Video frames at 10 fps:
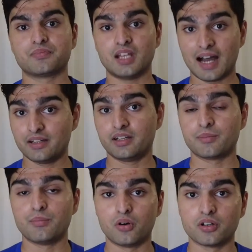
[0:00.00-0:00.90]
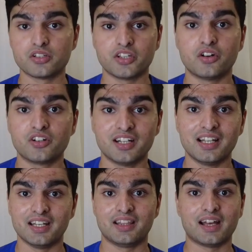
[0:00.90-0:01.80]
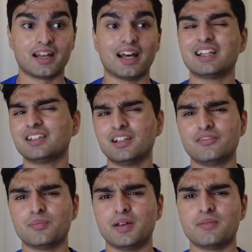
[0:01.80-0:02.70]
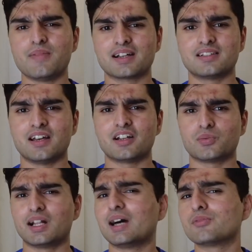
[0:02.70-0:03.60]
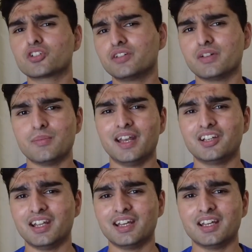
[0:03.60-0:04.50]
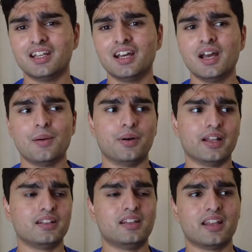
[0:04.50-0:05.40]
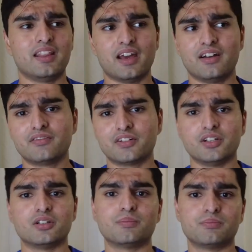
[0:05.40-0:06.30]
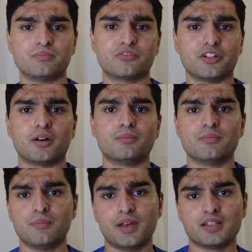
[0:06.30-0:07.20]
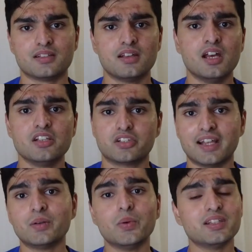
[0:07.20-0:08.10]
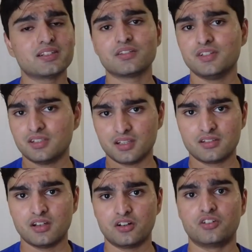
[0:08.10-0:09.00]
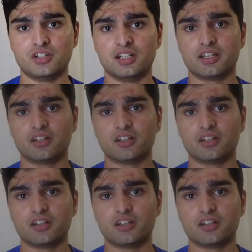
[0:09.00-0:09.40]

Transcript: the ironing board. So you don't really need that. And I think there are a few bin bags there as well. I'm not sure if you're meant to take it, but they're there for your bins. So that way the service is really